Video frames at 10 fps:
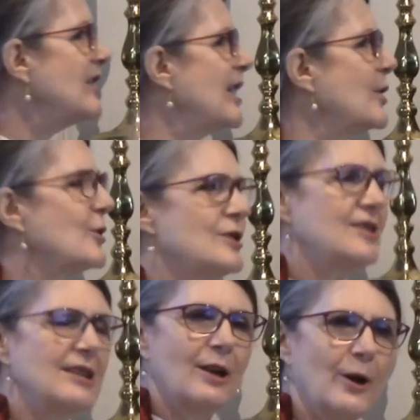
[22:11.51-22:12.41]

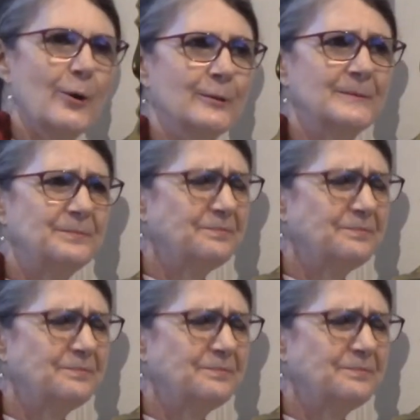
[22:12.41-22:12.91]
years ago.